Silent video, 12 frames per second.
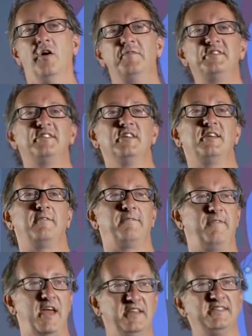Obviously,
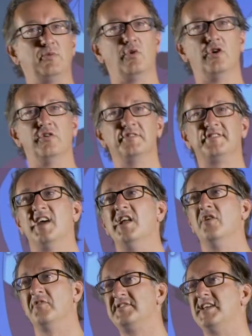fantasy worlds
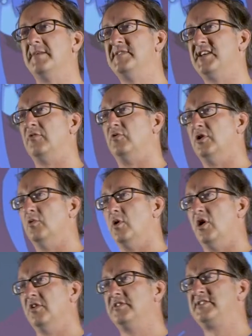are not the same as our real
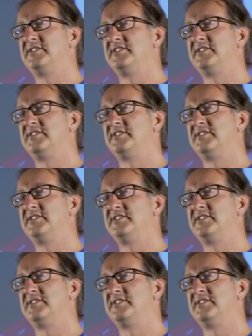worlds.